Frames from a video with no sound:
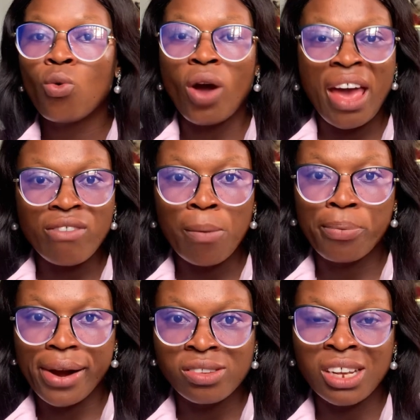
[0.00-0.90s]
whatever
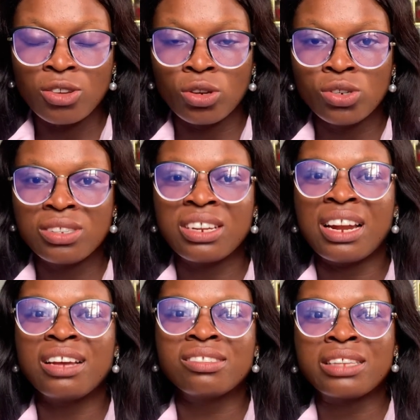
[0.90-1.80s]
browser you're using,
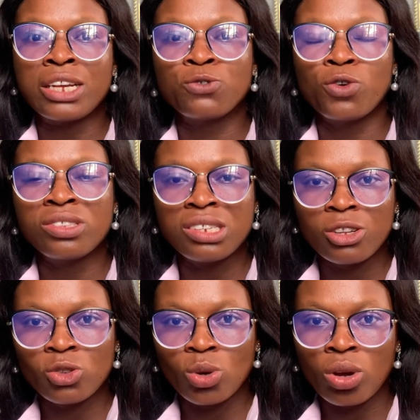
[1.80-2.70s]
and search for
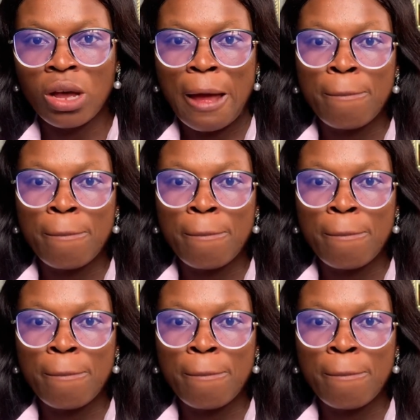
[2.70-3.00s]
TikTok.